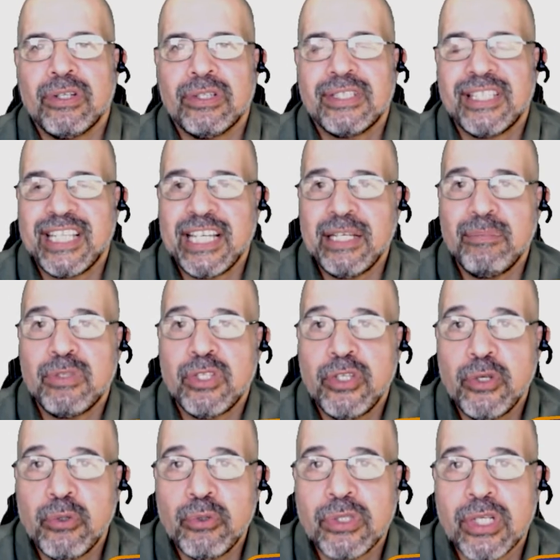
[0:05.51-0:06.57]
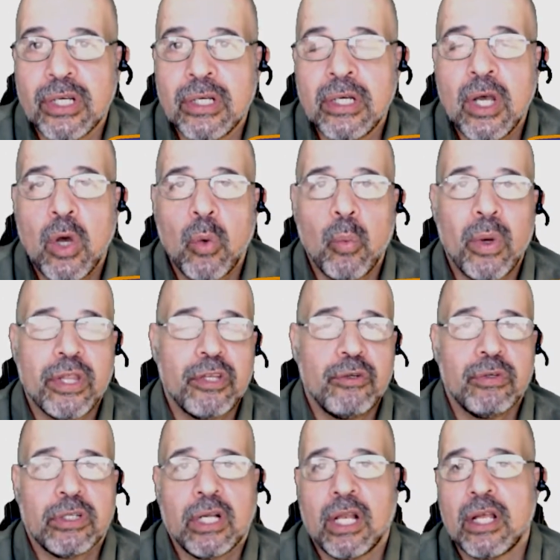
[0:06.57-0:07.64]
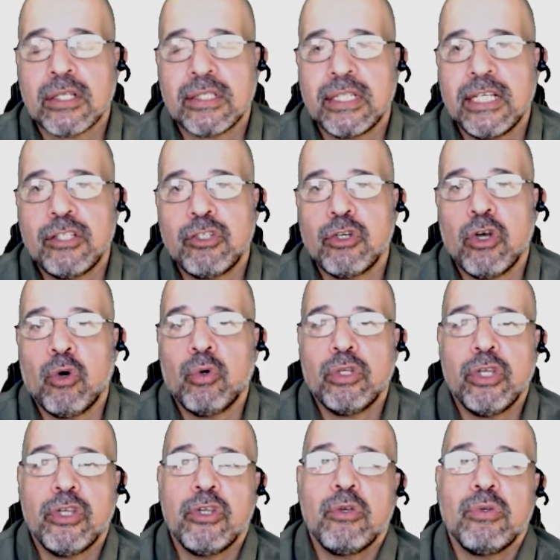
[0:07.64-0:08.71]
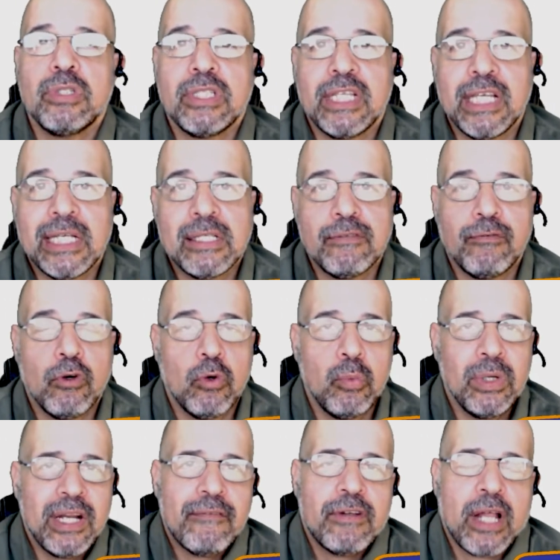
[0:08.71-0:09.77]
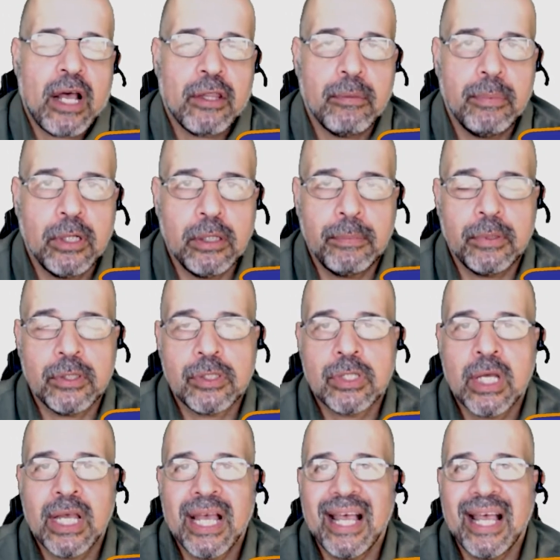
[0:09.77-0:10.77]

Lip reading: a Teams user, whether you're a class teacher or you use Teams for whatever other purpose,